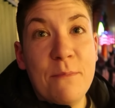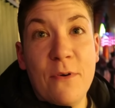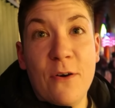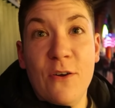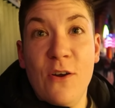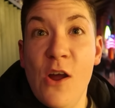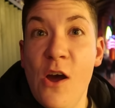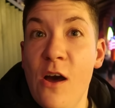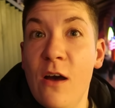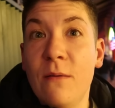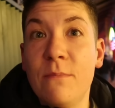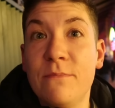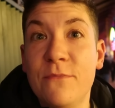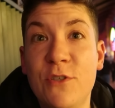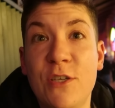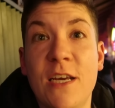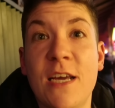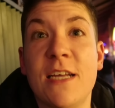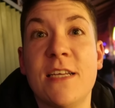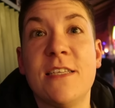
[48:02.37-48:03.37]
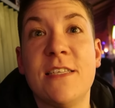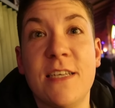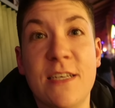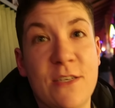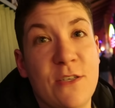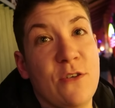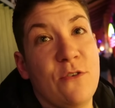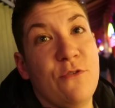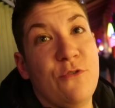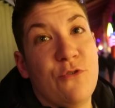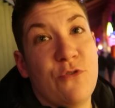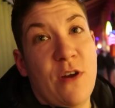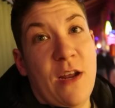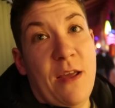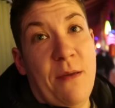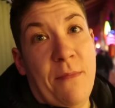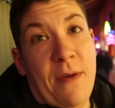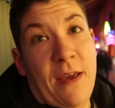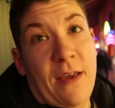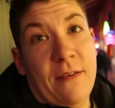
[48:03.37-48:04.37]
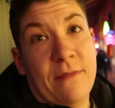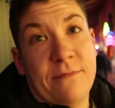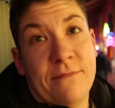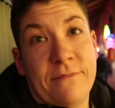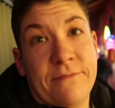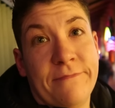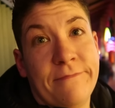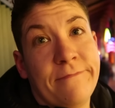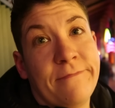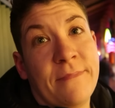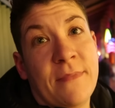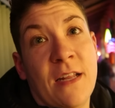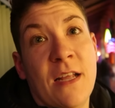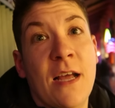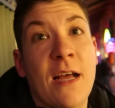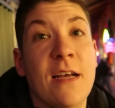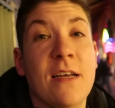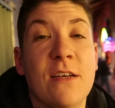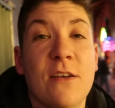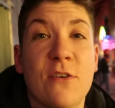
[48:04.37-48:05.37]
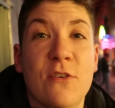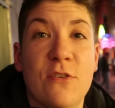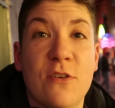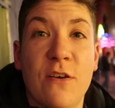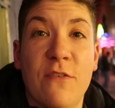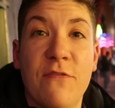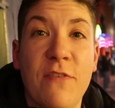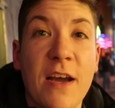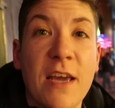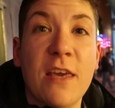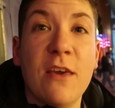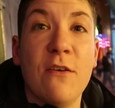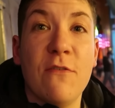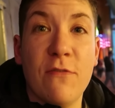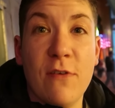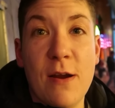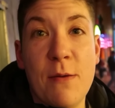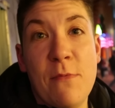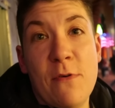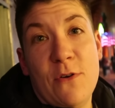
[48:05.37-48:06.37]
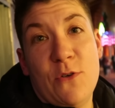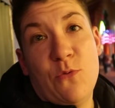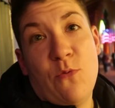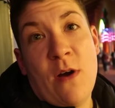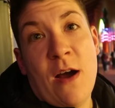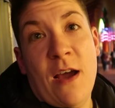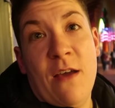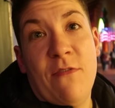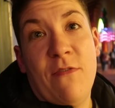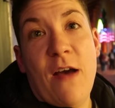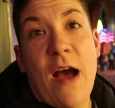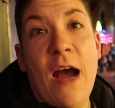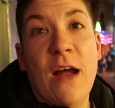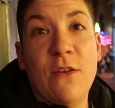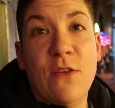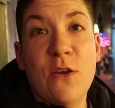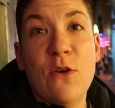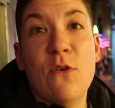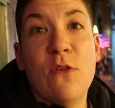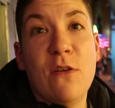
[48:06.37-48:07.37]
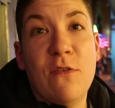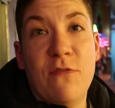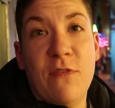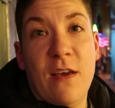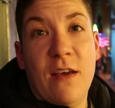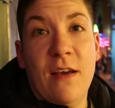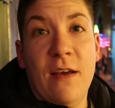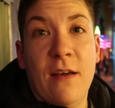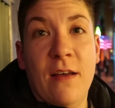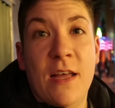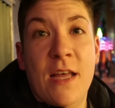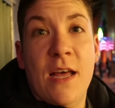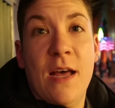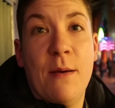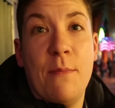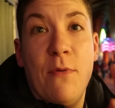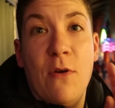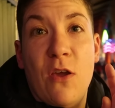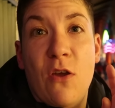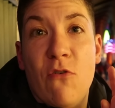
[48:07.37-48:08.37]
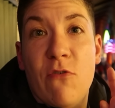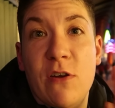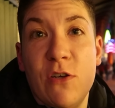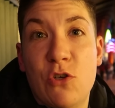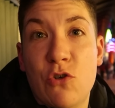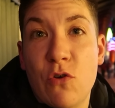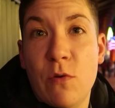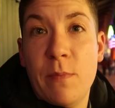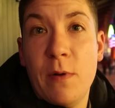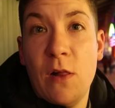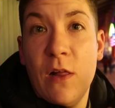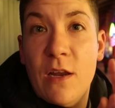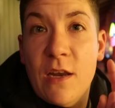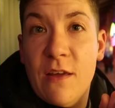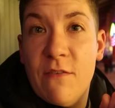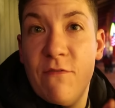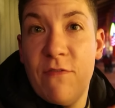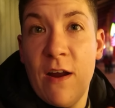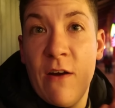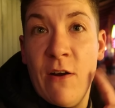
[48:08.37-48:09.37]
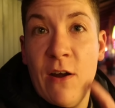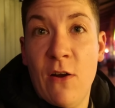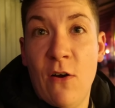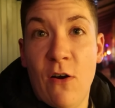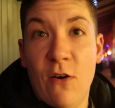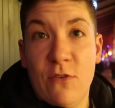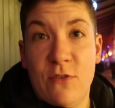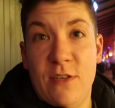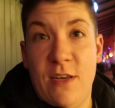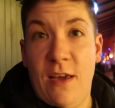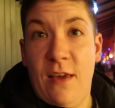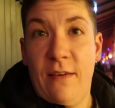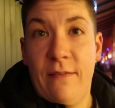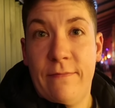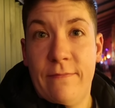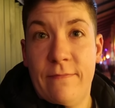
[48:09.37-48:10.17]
But no, she insists on treating me. So thank you very much, wife. I do love you, but you're in trouble and you're very naughty.